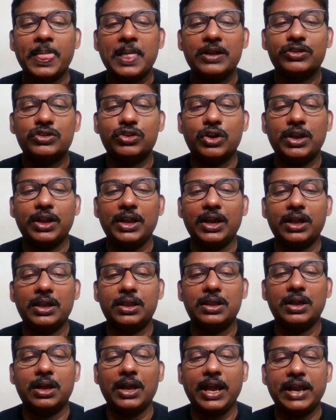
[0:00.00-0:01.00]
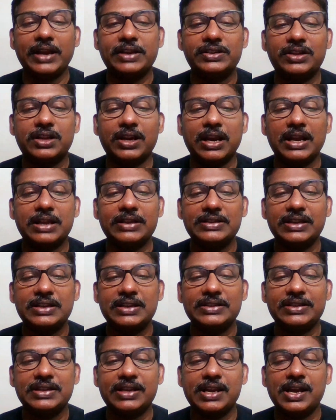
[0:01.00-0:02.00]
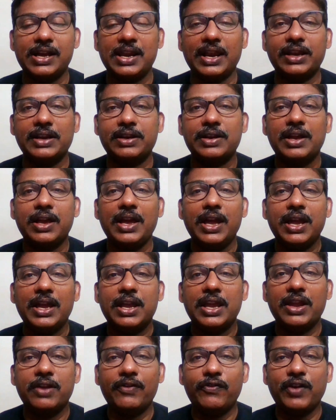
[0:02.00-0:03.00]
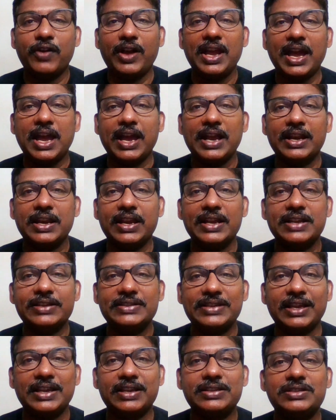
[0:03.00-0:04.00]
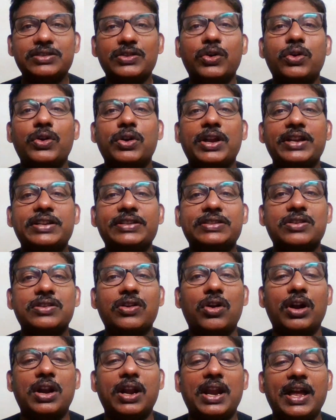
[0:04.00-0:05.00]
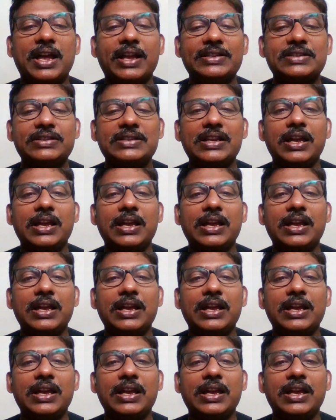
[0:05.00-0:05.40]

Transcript: So here the edge cross is here at E5 and E6, so it's called as